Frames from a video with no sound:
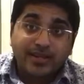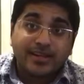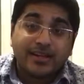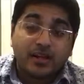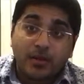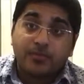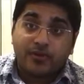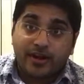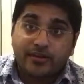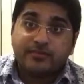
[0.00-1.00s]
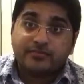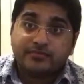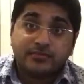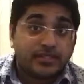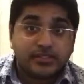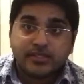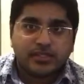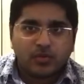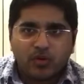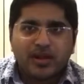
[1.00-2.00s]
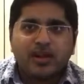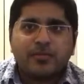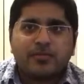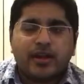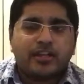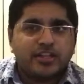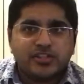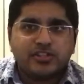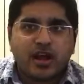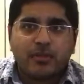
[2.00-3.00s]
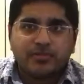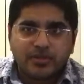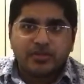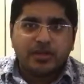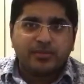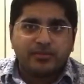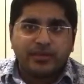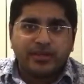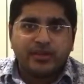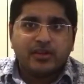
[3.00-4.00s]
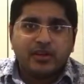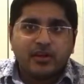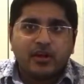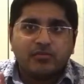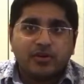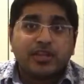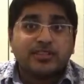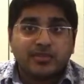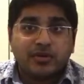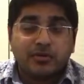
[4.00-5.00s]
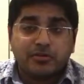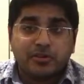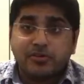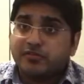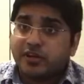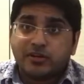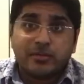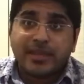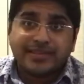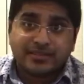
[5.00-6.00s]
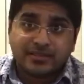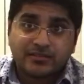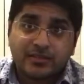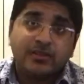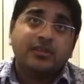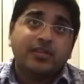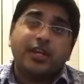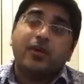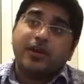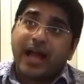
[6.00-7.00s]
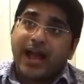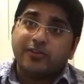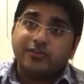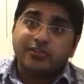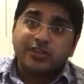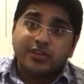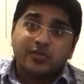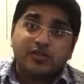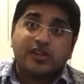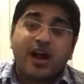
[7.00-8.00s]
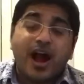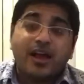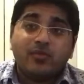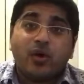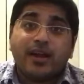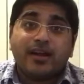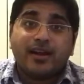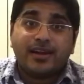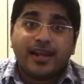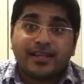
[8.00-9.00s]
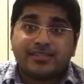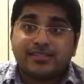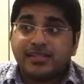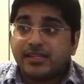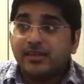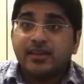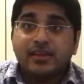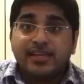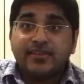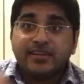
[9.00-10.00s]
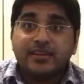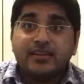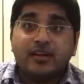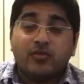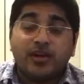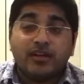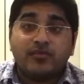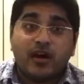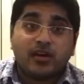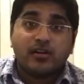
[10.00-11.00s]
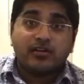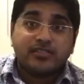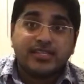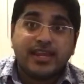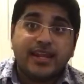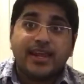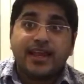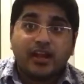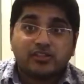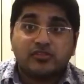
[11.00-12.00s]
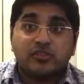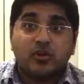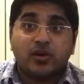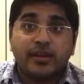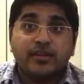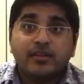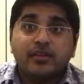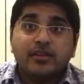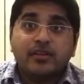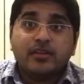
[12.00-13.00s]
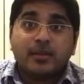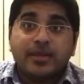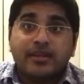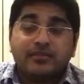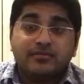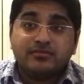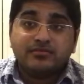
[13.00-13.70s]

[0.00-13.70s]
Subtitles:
an upgrade. Like, seriously, what an upgrade. Good job, WWE, on booking Samoa Joe. You've done amazing. A guy was white hot in NXT, even in Ring of Honor, TNA, House of Glory. I mean,